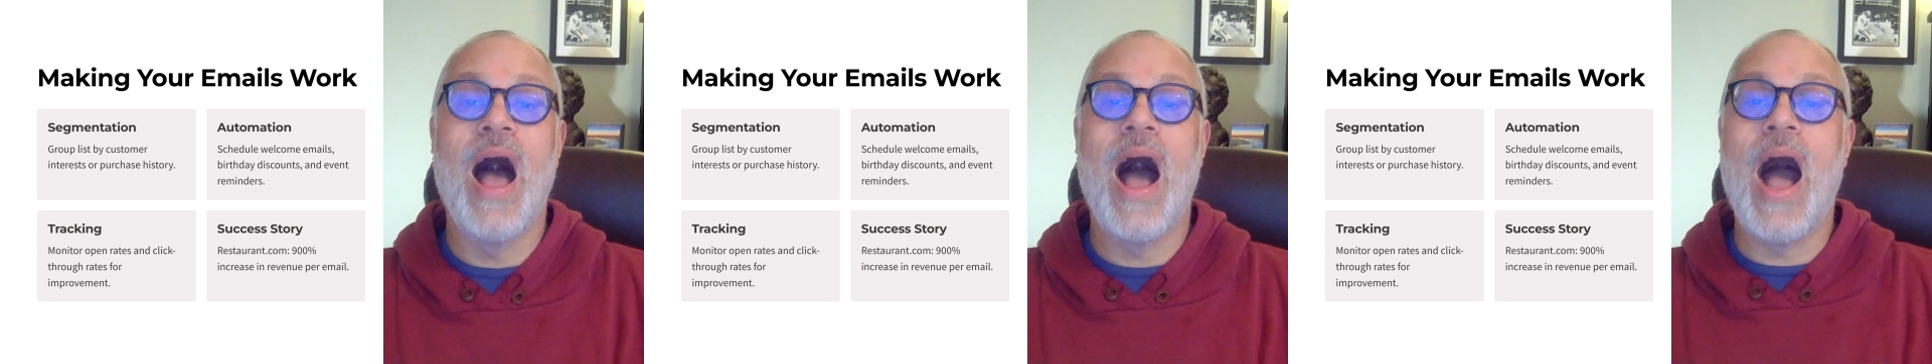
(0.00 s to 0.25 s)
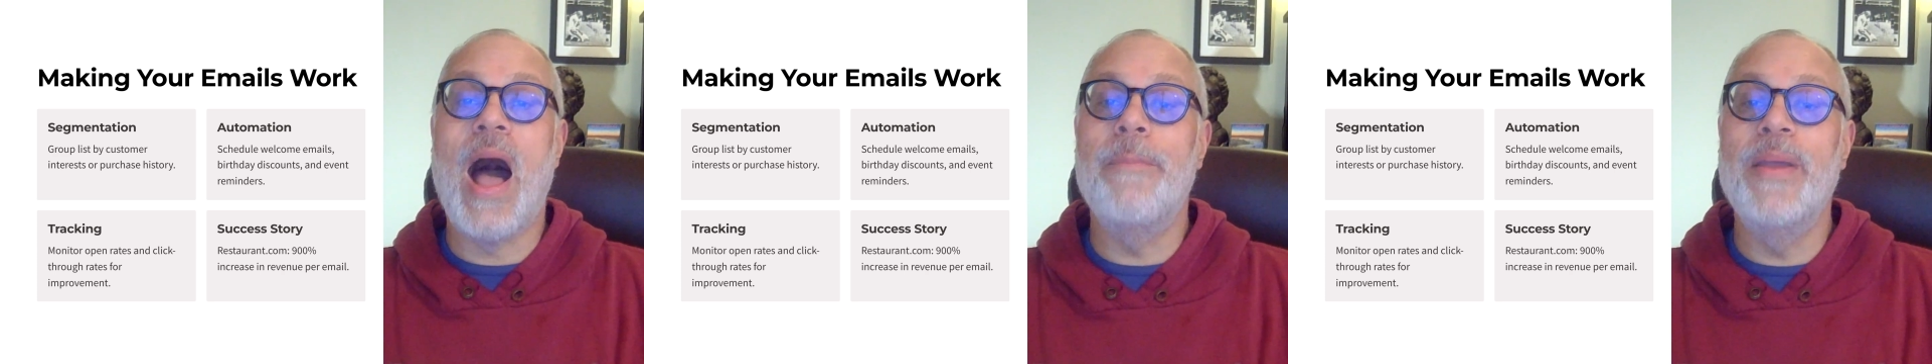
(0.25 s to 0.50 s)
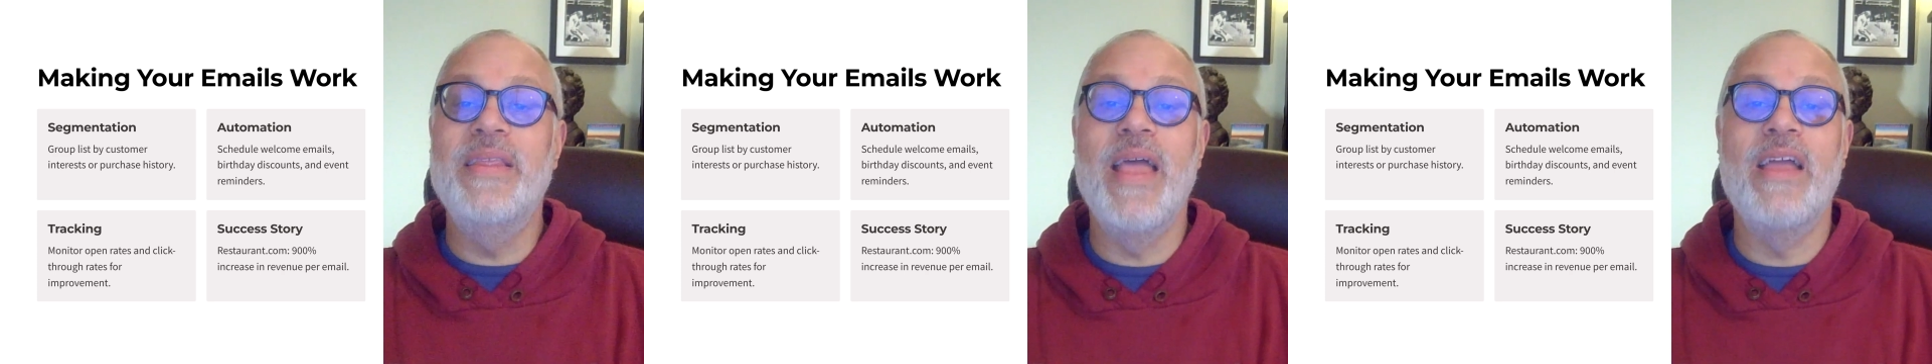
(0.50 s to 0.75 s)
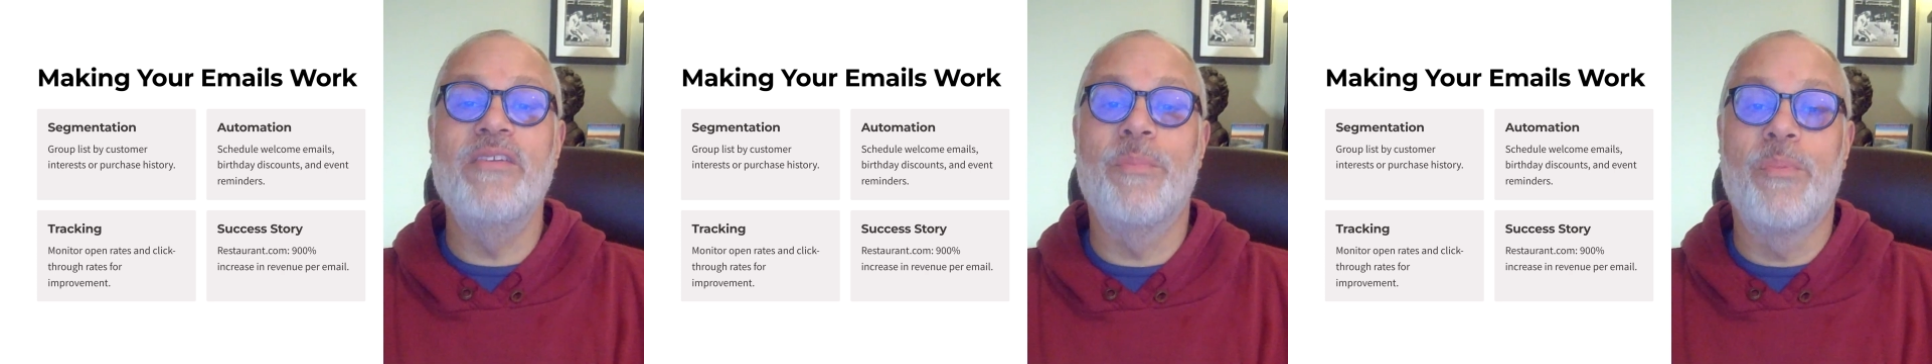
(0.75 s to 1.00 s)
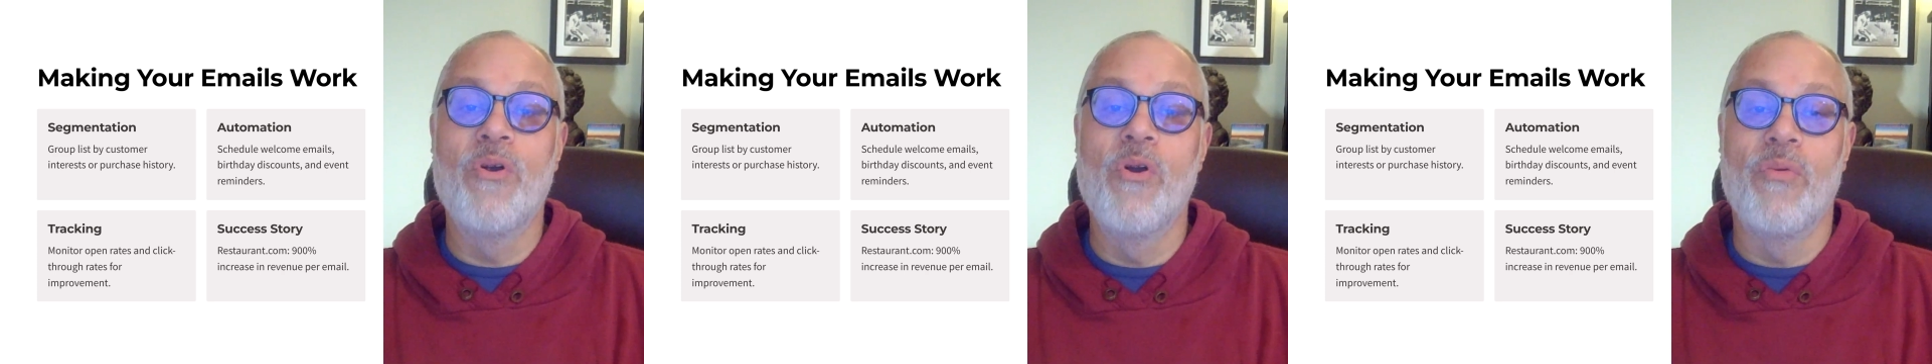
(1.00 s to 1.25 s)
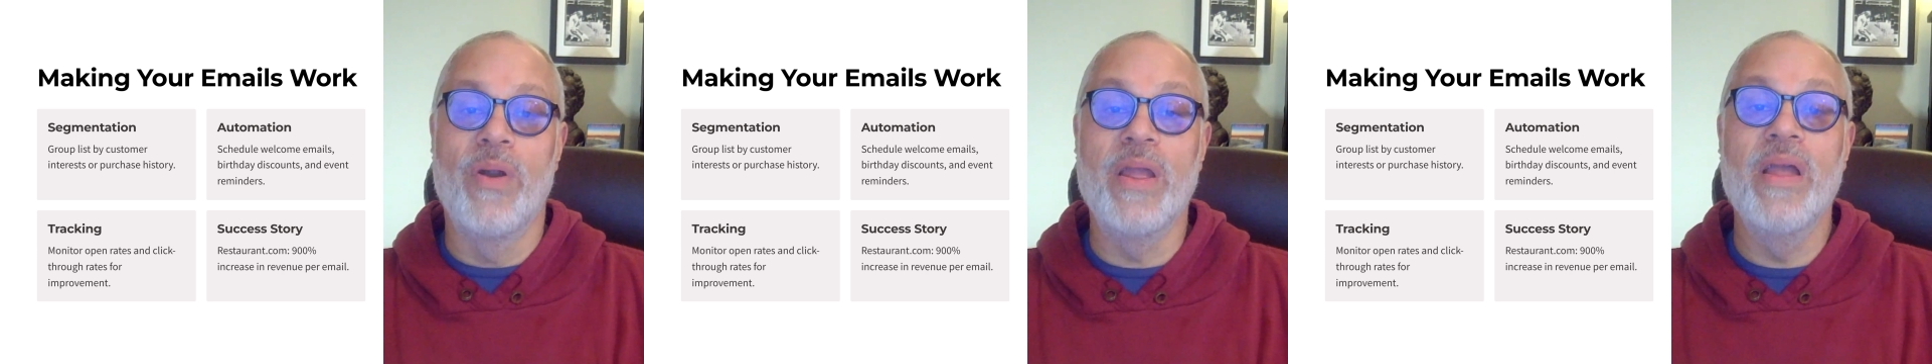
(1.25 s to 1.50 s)
Hoppy Days
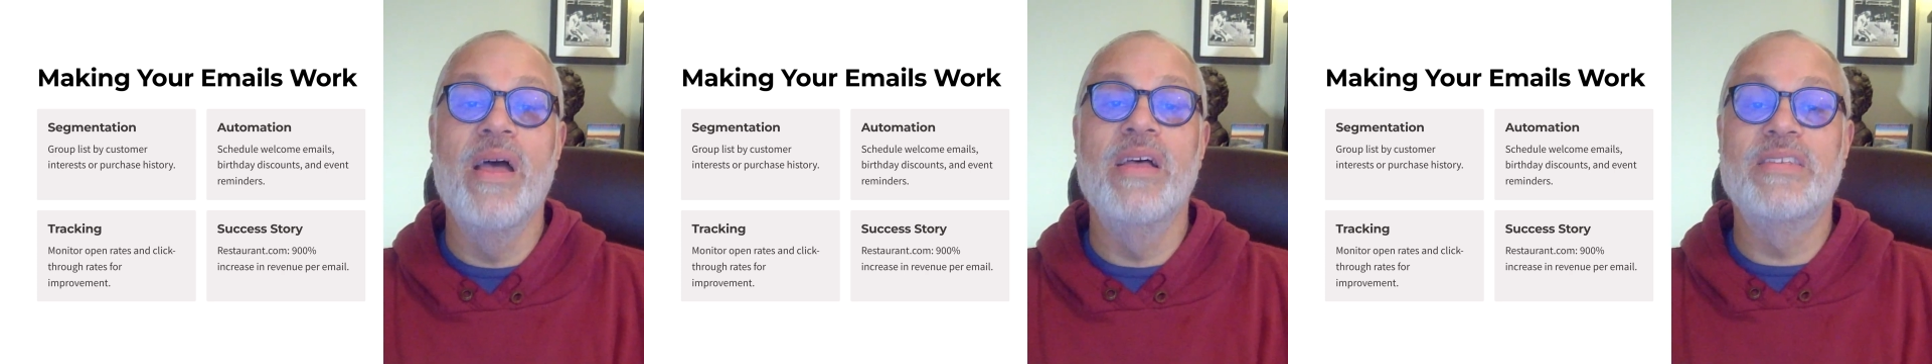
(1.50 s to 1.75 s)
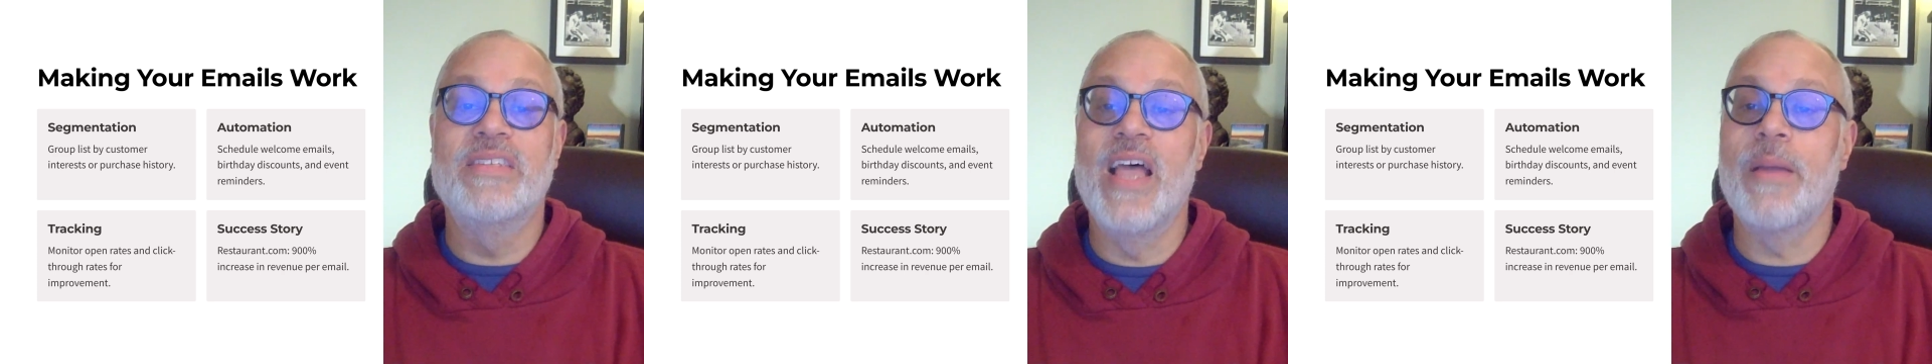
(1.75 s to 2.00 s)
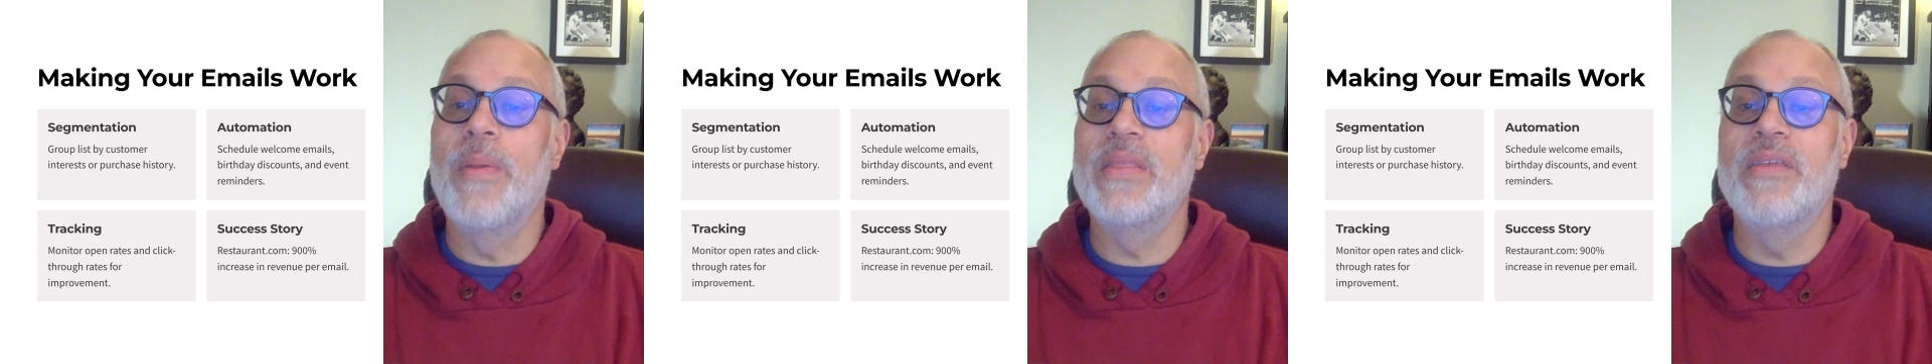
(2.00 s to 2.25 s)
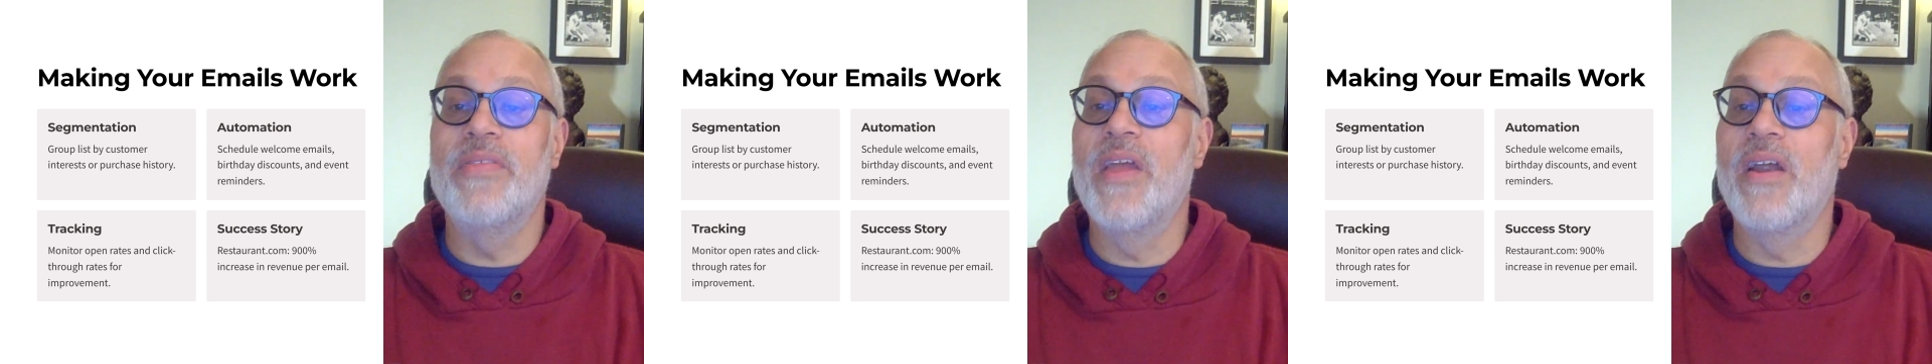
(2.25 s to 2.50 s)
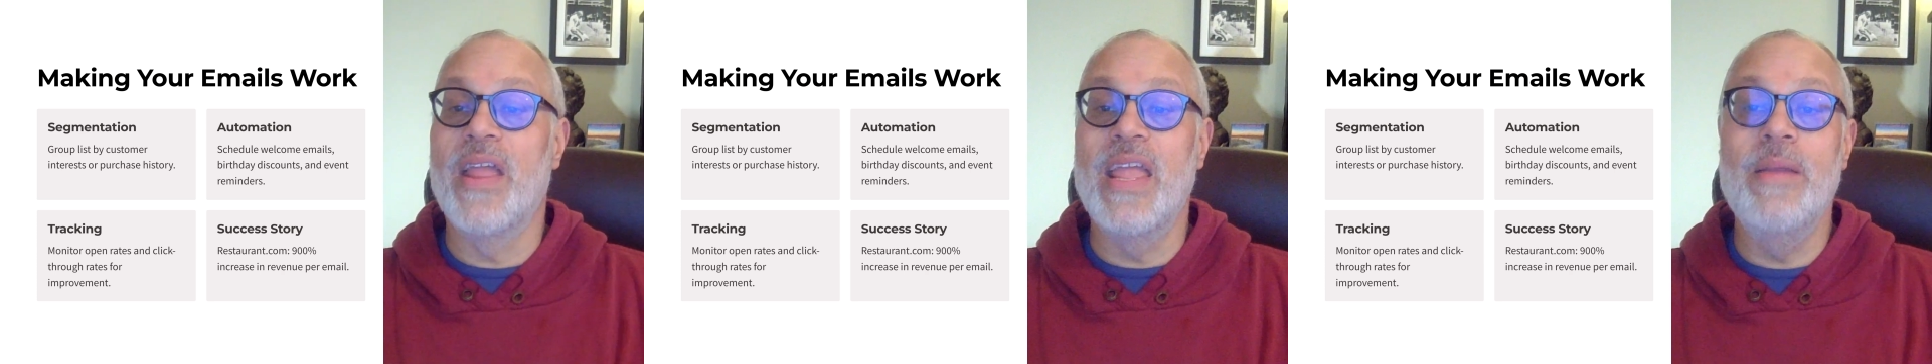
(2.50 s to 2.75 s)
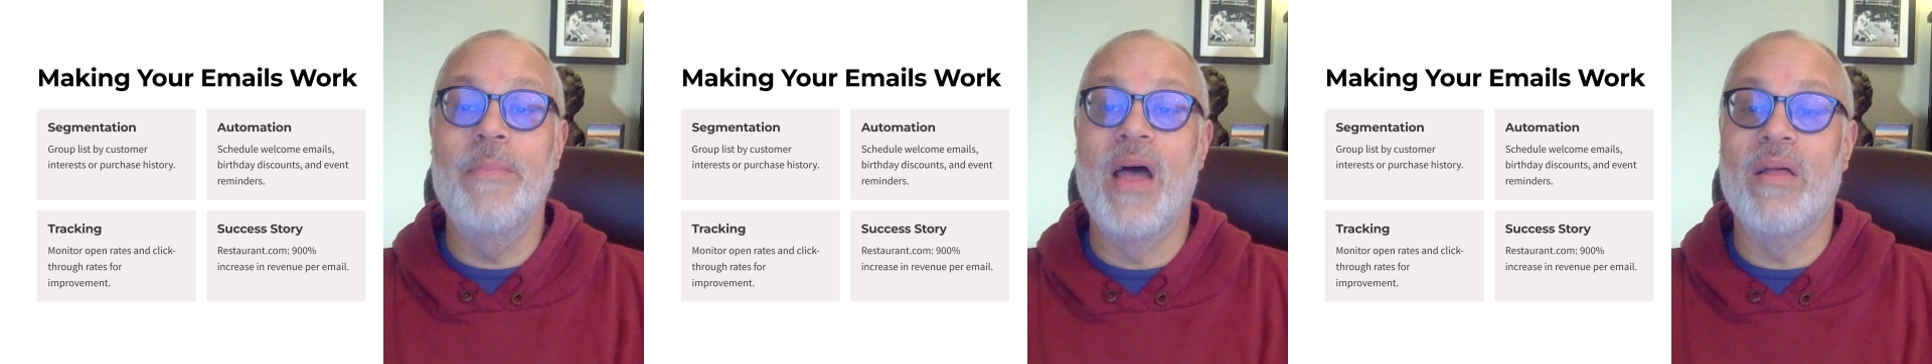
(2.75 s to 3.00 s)
Brewery segmented their
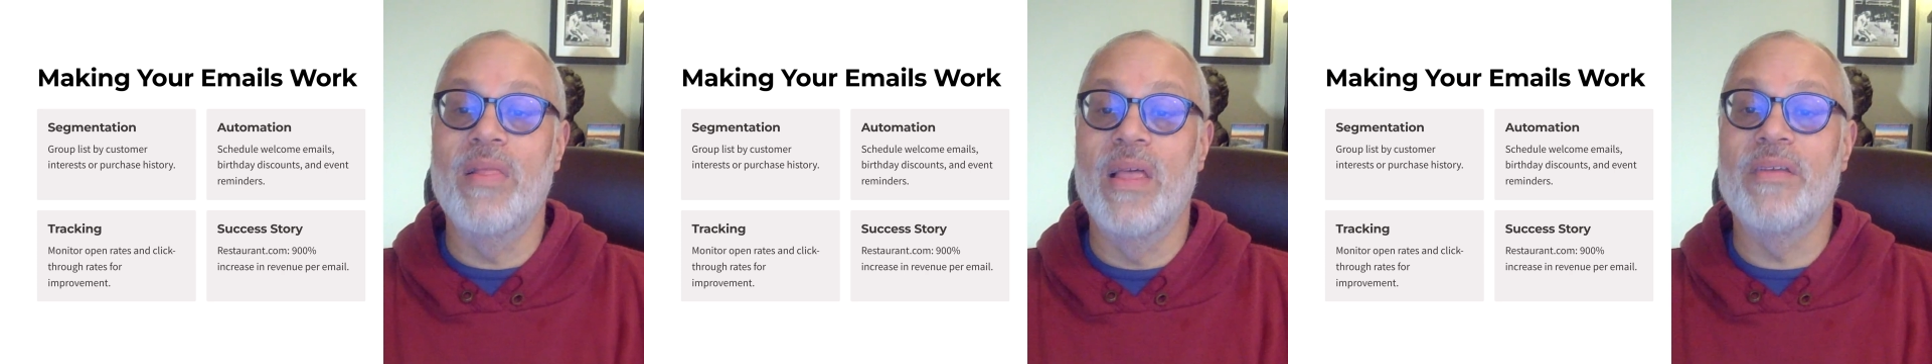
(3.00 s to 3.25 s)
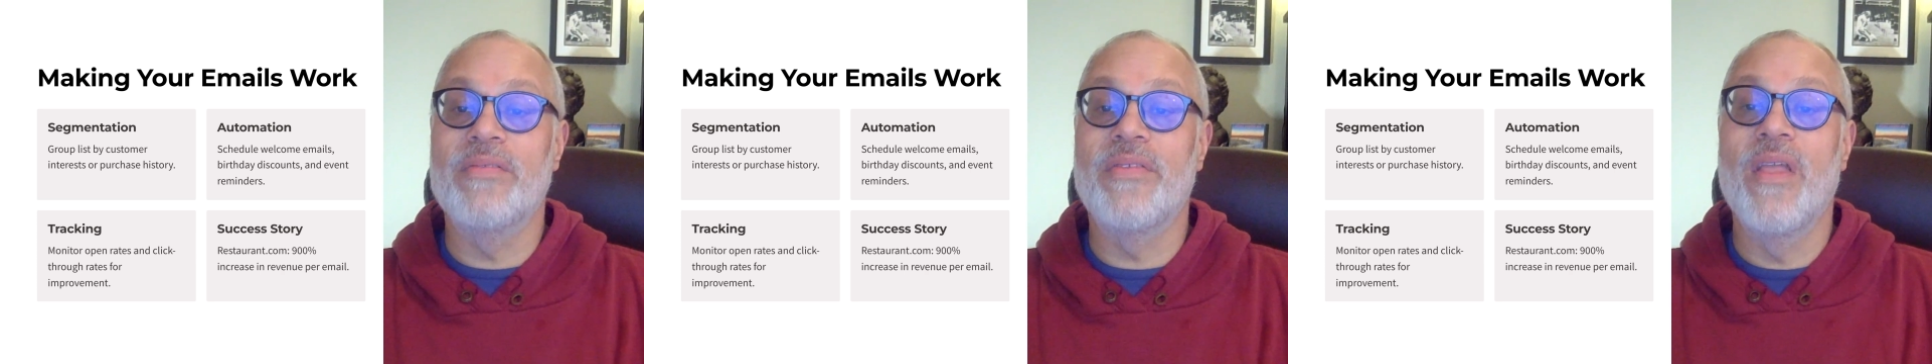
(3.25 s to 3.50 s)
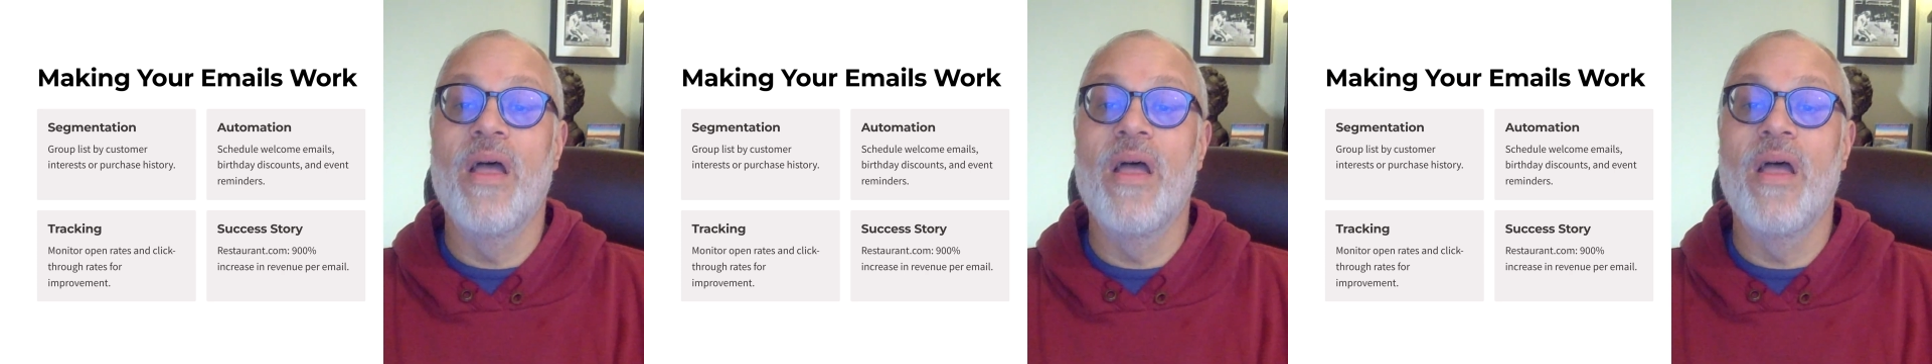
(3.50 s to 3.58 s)
email list